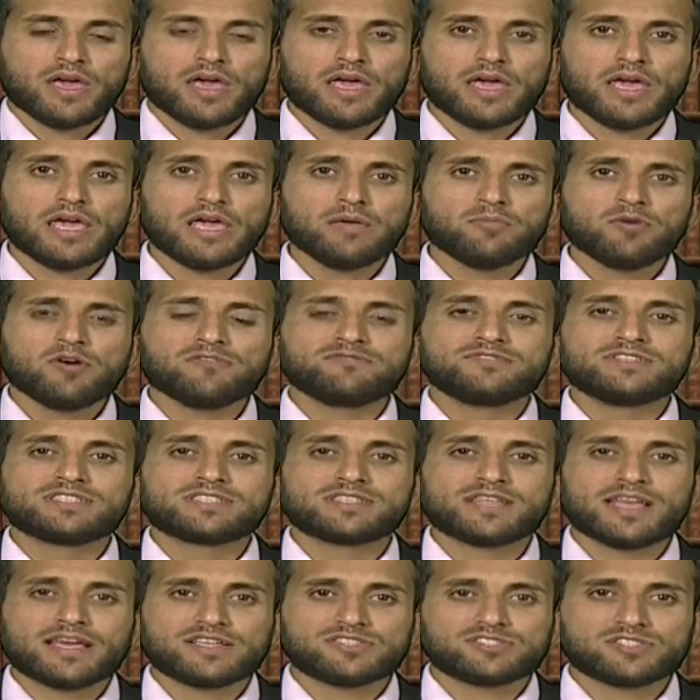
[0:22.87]
Aim of this
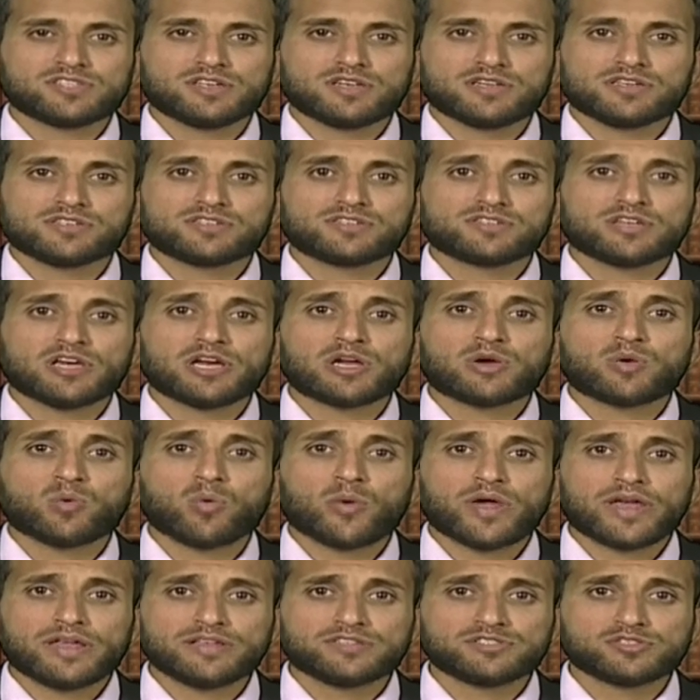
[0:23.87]
lecture is to
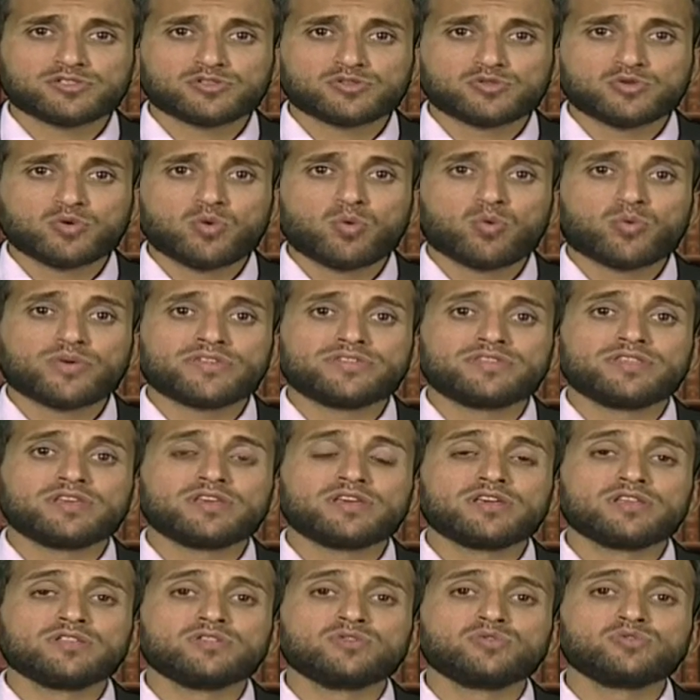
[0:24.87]
acquaint you with the
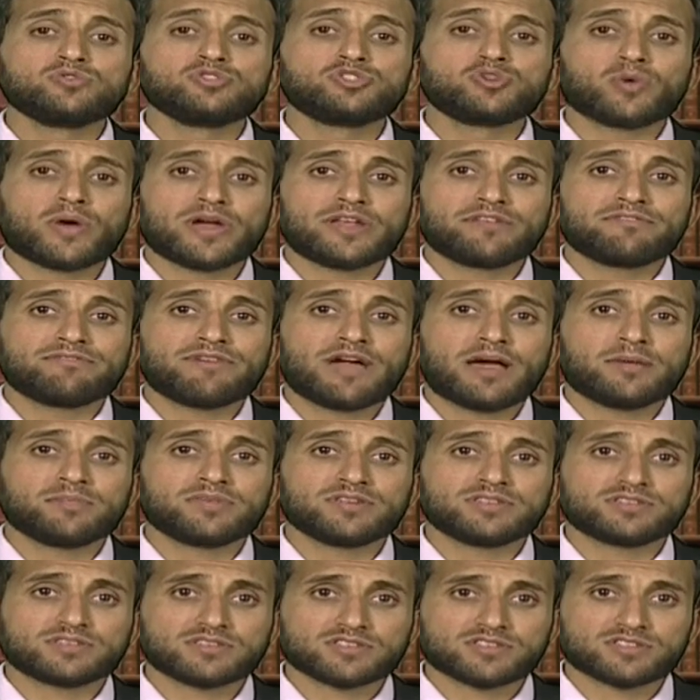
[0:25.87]
Hindu joint family
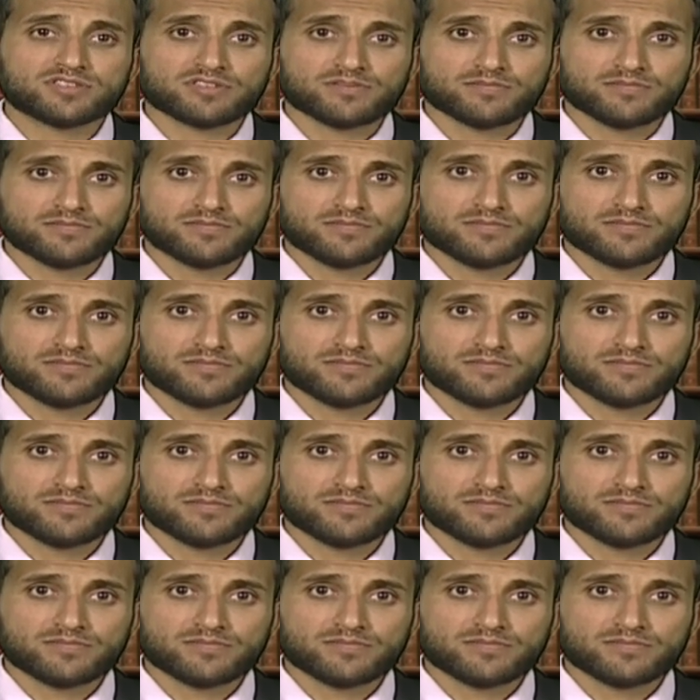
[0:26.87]
system.